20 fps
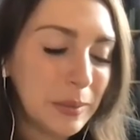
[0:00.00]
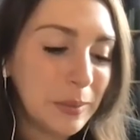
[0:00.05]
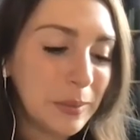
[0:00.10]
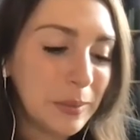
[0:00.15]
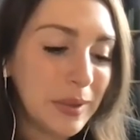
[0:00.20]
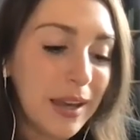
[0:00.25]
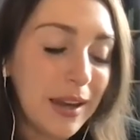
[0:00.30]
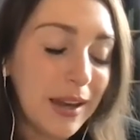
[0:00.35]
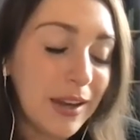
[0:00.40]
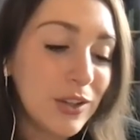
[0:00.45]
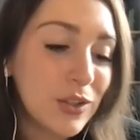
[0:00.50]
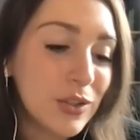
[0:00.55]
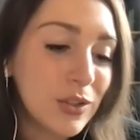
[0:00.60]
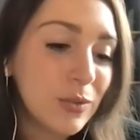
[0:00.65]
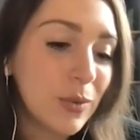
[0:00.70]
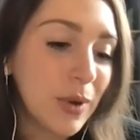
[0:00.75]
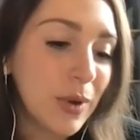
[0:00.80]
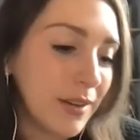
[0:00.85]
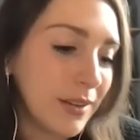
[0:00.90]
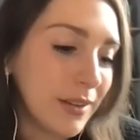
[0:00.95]
but yeah, I should
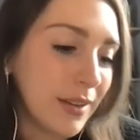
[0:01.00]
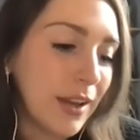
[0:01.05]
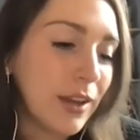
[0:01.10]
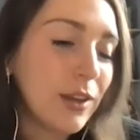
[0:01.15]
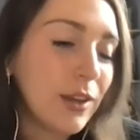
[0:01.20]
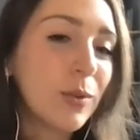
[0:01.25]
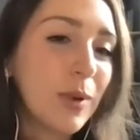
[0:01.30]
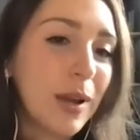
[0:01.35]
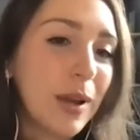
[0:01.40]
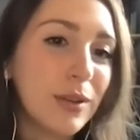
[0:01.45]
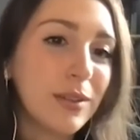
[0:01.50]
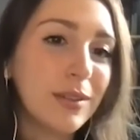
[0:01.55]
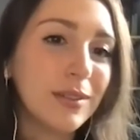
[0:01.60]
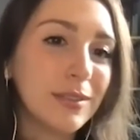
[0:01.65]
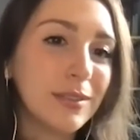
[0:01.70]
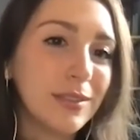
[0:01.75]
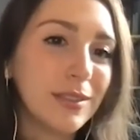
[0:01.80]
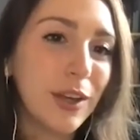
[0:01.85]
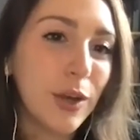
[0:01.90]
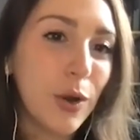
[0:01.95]
write it. I could write a,
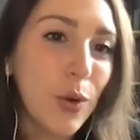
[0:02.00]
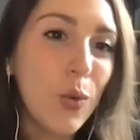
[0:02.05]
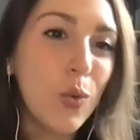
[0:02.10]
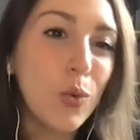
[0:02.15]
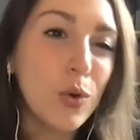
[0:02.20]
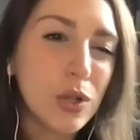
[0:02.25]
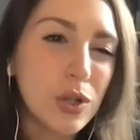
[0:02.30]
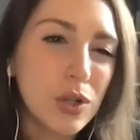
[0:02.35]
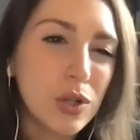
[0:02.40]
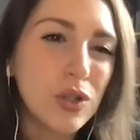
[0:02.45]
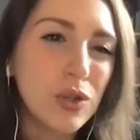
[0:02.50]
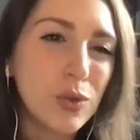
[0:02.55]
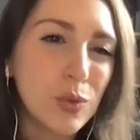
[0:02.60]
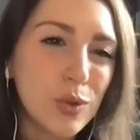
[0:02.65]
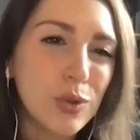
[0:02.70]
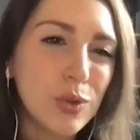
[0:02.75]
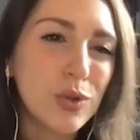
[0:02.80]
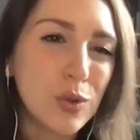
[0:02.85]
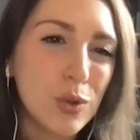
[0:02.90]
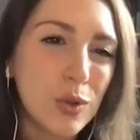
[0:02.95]
like a horror
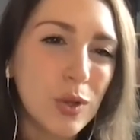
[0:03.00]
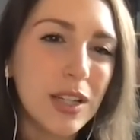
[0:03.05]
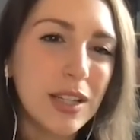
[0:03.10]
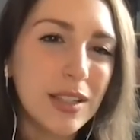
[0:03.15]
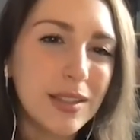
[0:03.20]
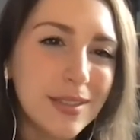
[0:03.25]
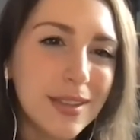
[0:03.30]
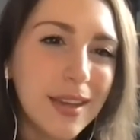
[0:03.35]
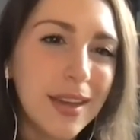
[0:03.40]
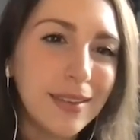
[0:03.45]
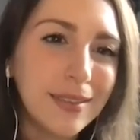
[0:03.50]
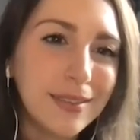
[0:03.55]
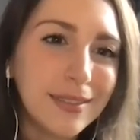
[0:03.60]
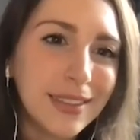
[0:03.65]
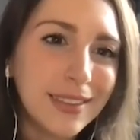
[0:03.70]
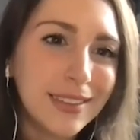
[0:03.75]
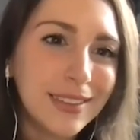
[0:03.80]
short story set